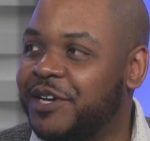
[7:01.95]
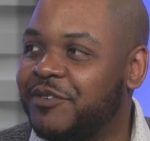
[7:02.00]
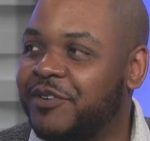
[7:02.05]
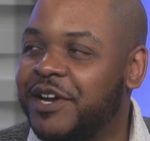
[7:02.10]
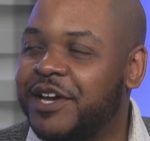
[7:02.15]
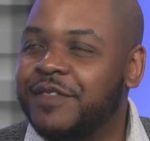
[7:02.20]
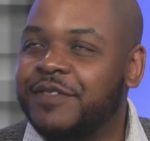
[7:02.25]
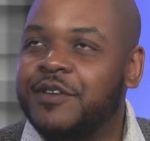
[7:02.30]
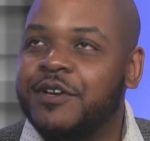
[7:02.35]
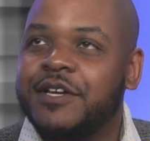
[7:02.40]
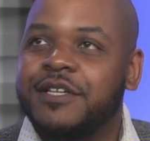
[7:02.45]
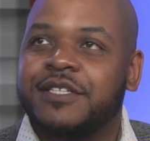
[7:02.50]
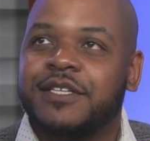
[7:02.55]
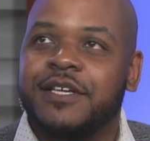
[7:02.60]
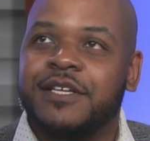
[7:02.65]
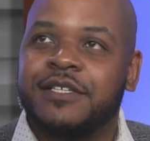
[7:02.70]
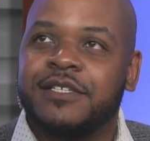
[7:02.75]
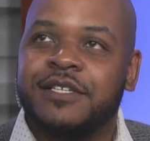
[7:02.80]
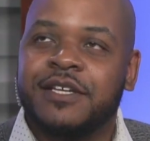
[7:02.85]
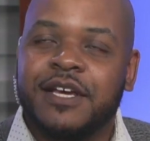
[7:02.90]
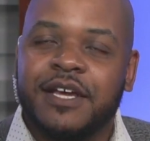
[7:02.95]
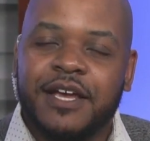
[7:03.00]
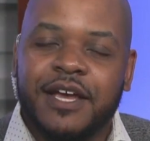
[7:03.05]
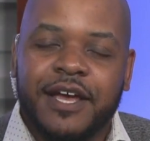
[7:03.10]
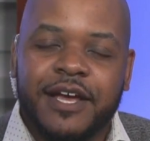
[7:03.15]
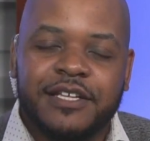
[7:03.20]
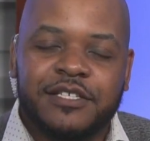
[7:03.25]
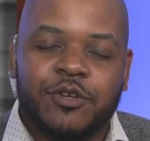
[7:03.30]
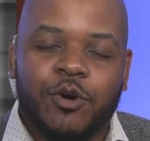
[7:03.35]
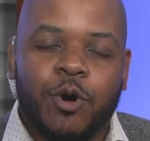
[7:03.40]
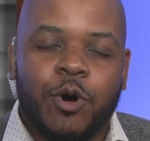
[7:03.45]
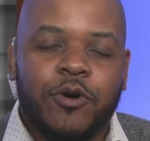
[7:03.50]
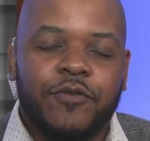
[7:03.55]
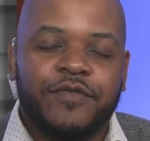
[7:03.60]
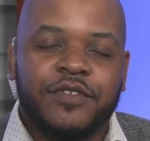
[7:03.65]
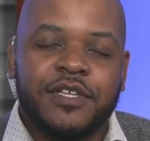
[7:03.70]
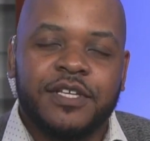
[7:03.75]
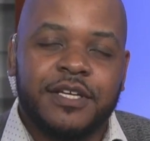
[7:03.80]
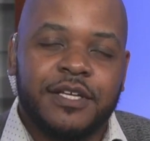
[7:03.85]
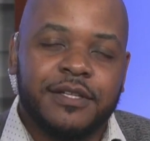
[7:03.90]
mm-hmm. right? There, it's it's it's
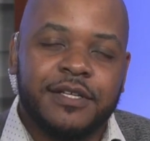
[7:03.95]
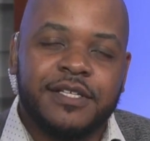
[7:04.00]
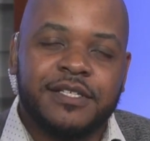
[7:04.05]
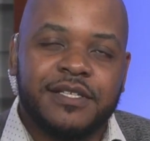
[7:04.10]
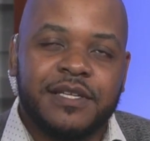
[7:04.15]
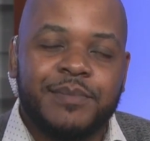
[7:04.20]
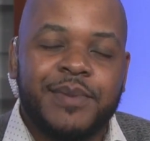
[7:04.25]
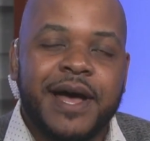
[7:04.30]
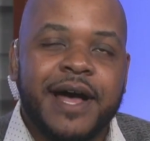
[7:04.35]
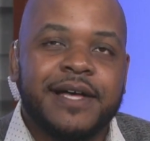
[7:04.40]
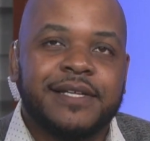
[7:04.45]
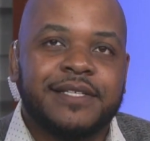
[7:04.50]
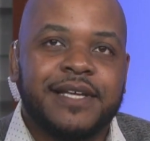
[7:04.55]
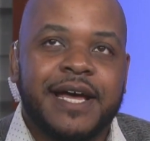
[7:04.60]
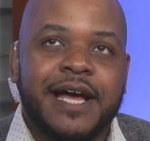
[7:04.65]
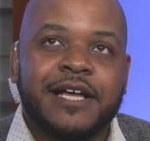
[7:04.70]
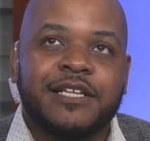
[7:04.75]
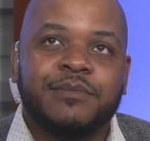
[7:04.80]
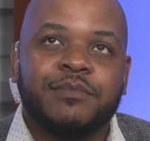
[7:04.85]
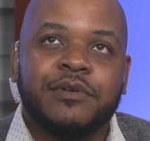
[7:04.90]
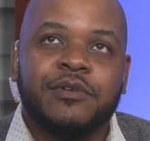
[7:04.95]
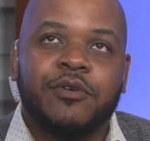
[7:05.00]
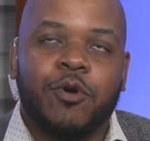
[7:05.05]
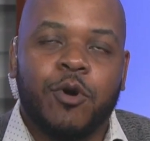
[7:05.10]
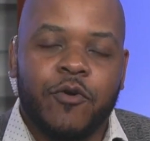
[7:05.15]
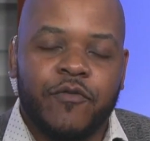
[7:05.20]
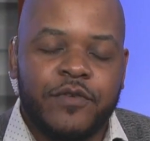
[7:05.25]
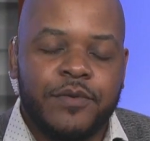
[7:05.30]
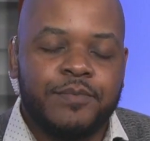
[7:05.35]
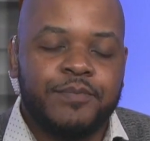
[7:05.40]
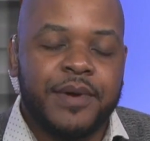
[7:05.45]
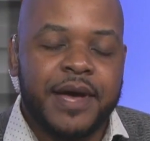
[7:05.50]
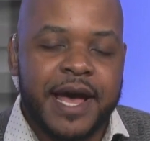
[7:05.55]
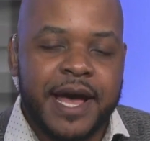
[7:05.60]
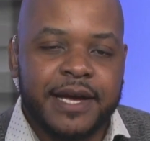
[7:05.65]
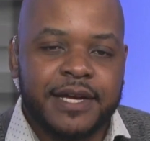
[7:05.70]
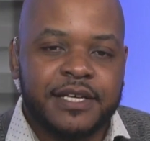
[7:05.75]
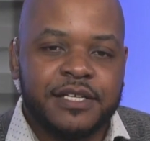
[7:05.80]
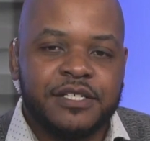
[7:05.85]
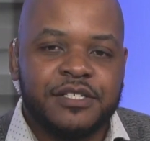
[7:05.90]
often, at least in the past, it has been often
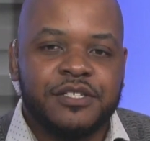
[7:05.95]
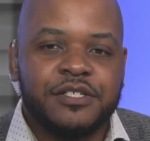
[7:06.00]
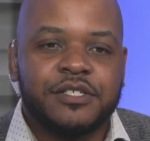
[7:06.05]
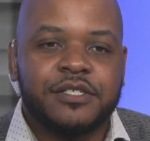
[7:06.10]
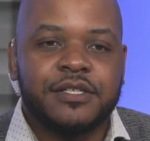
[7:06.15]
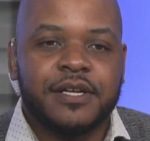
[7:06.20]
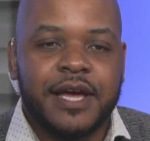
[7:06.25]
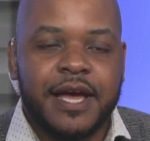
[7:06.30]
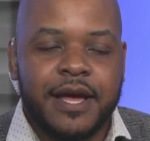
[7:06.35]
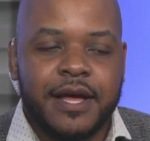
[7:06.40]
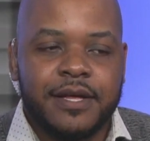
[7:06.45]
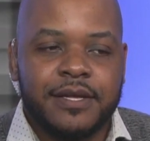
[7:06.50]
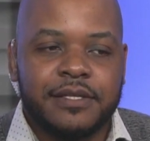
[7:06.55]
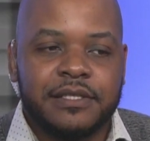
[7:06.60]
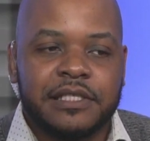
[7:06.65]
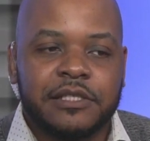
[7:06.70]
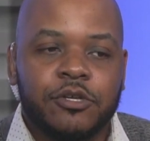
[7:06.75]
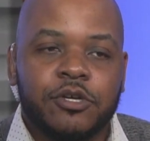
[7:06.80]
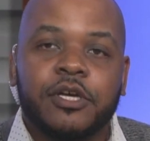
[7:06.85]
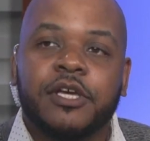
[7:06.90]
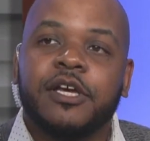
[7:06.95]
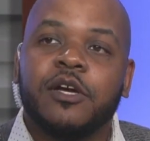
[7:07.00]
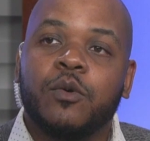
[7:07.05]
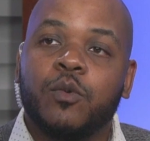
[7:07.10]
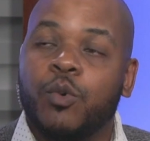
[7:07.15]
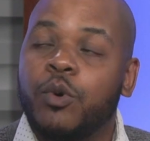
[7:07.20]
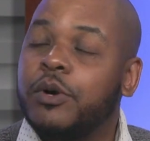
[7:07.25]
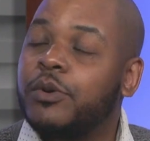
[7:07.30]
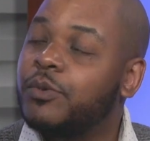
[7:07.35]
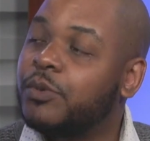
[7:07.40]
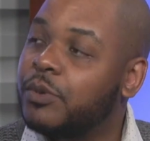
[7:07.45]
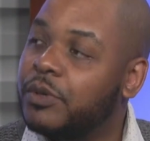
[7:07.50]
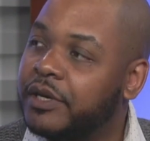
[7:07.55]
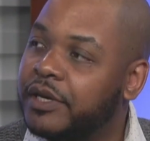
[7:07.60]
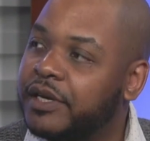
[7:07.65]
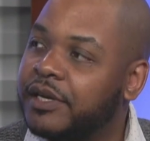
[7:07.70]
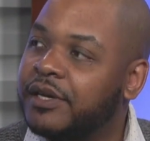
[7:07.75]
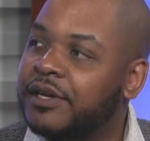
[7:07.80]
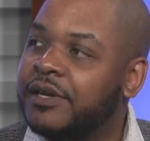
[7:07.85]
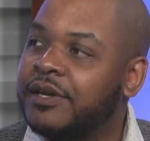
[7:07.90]
packaged as looking one
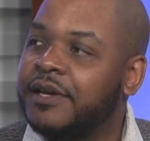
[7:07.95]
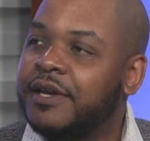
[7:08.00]
way,